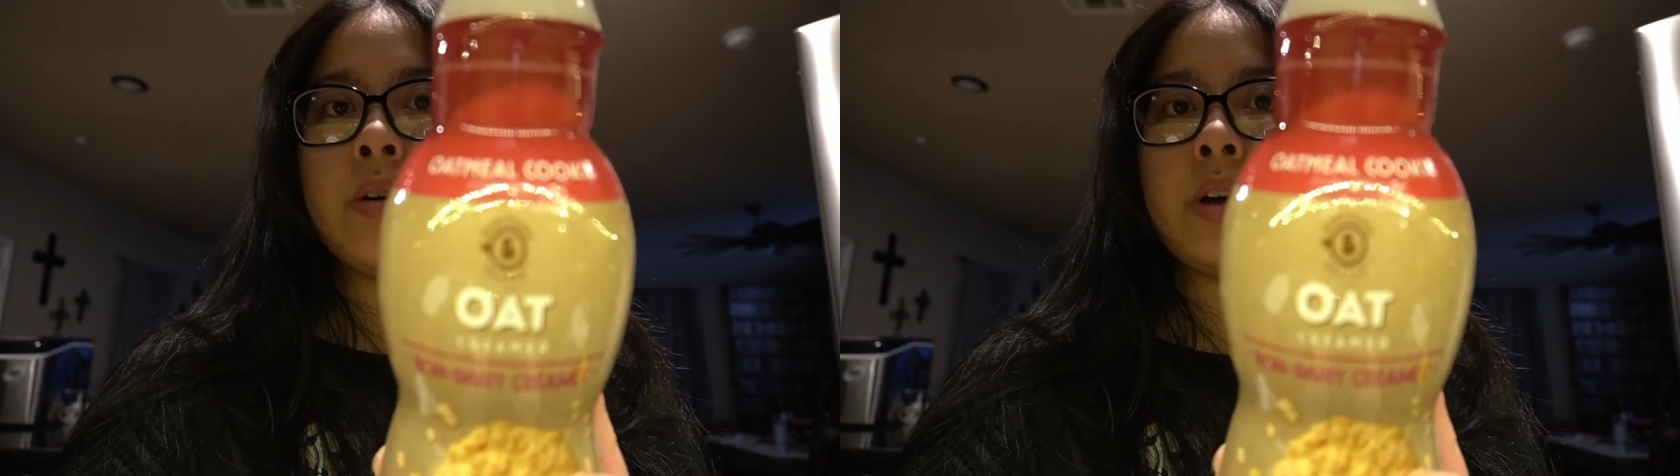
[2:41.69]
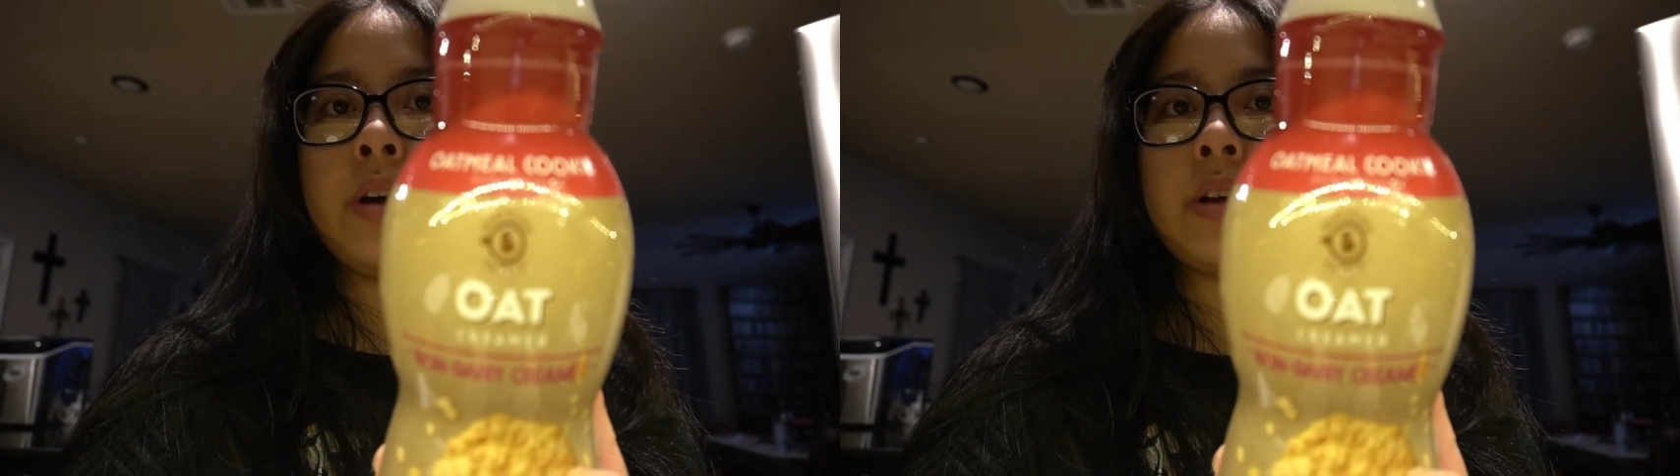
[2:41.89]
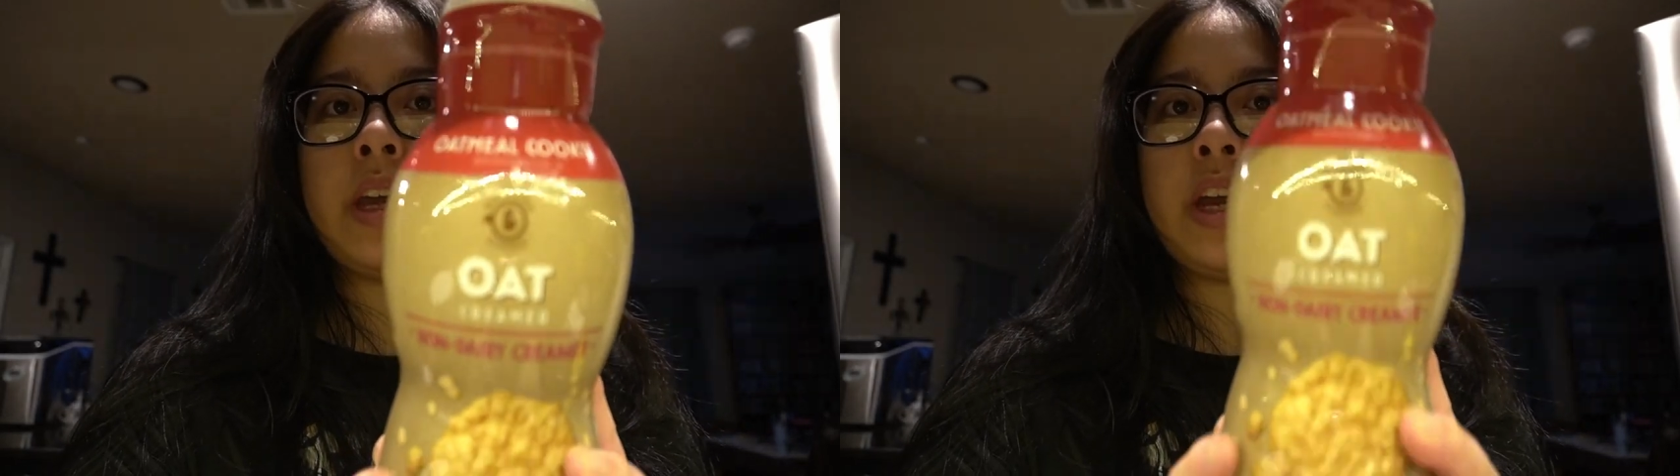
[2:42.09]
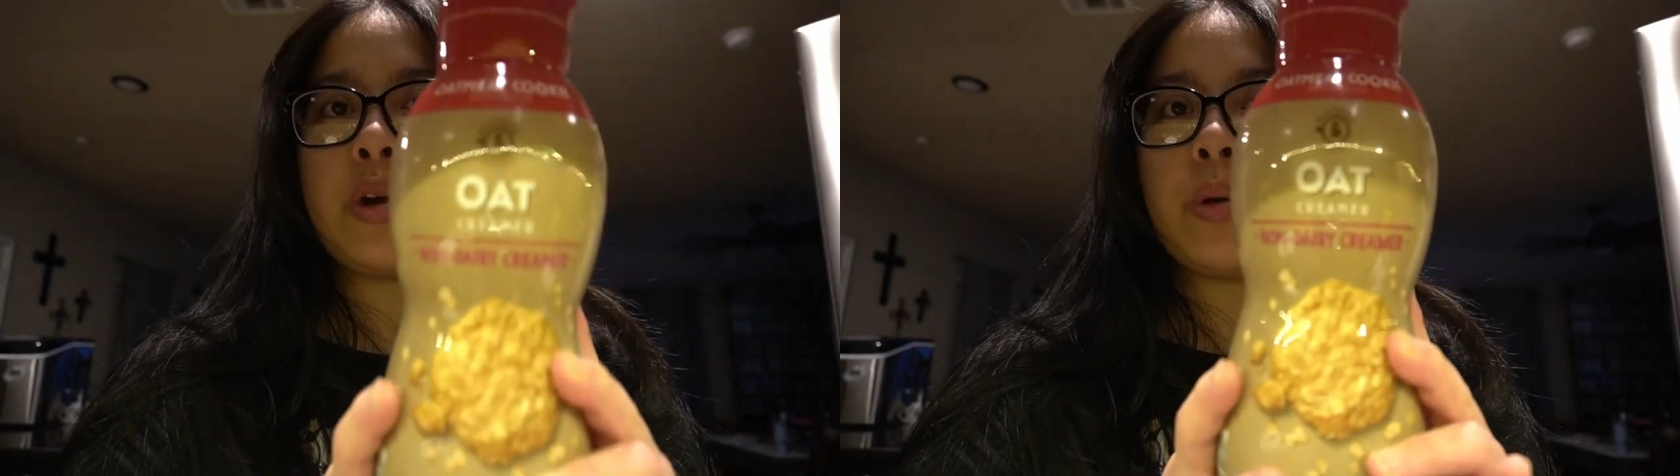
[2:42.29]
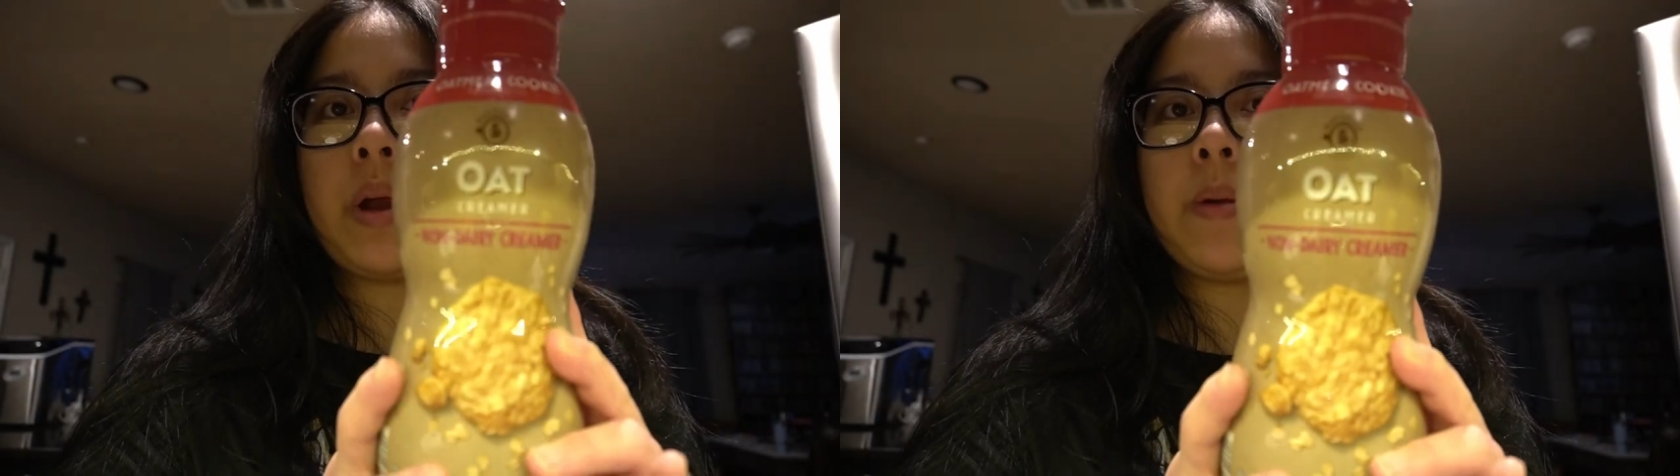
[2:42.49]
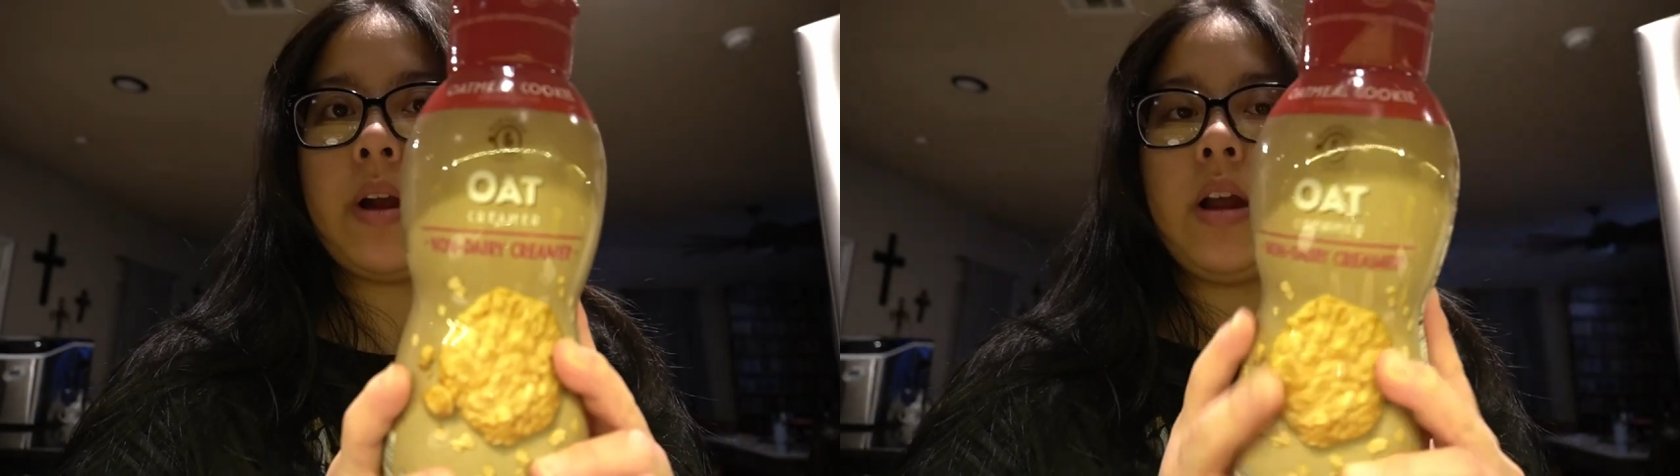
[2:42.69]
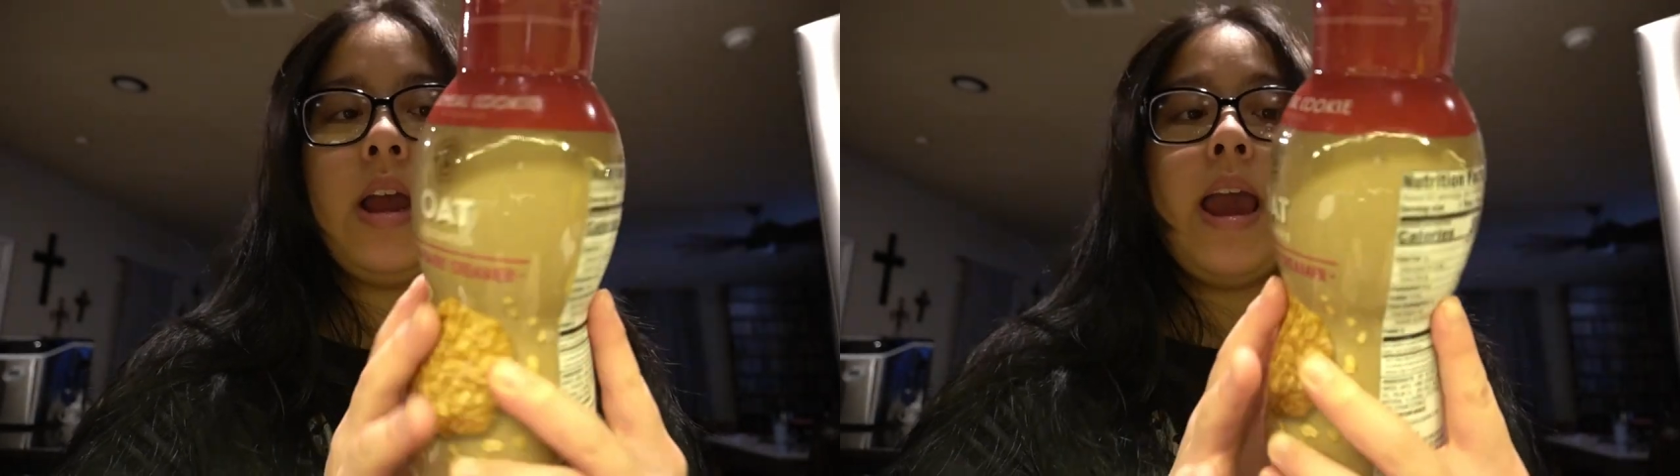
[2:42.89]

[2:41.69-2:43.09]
cookie creamer